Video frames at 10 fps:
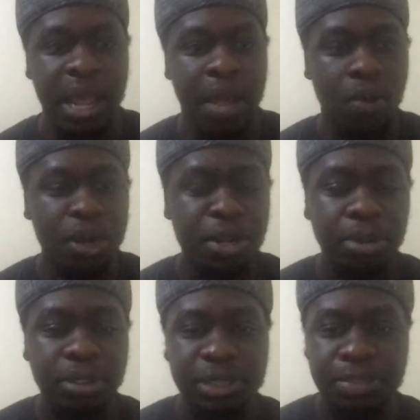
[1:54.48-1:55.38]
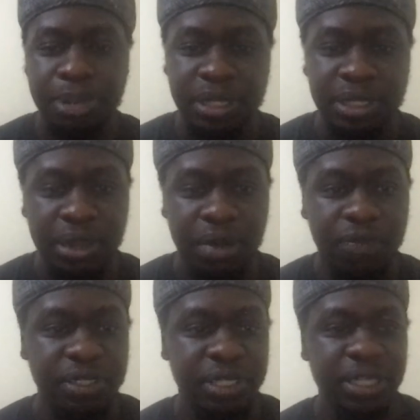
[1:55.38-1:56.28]
One important piece of
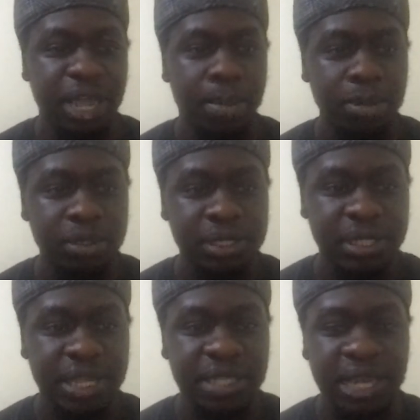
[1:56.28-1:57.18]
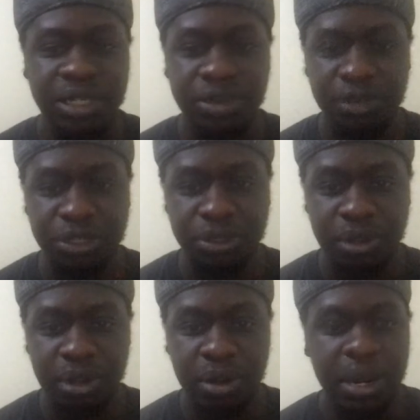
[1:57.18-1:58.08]
this entire process is iteration,
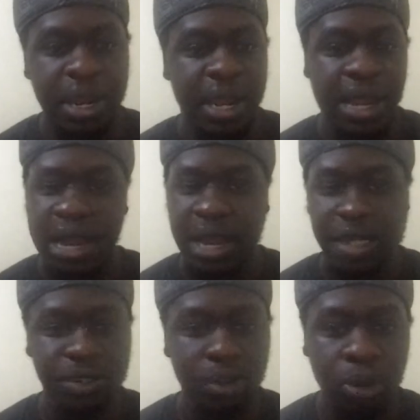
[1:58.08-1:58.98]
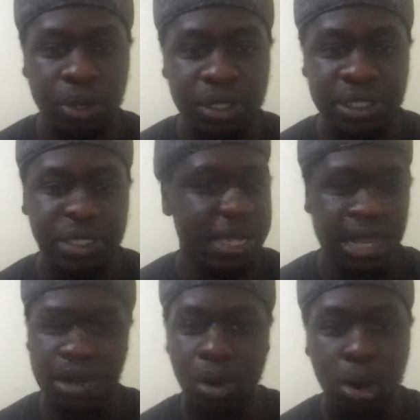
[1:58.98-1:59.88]
as always
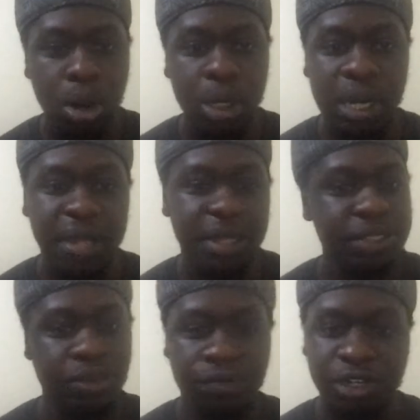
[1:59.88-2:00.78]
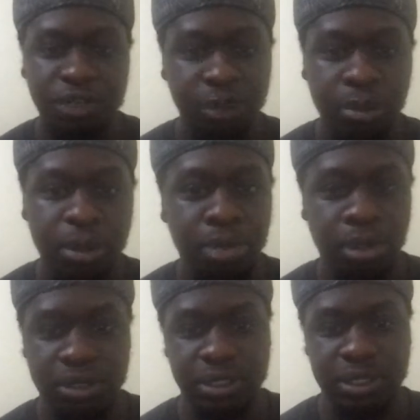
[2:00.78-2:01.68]
in all other software development
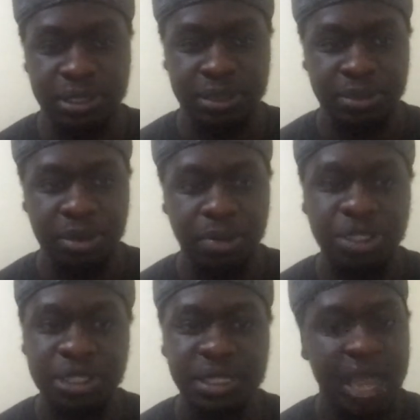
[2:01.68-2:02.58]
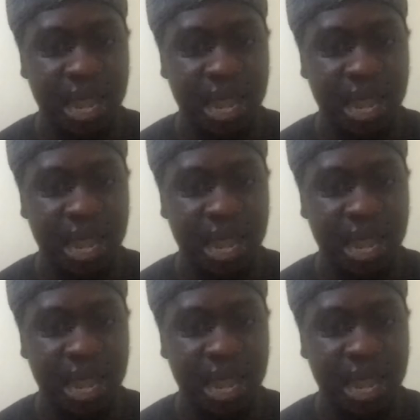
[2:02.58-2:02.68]
processes, which is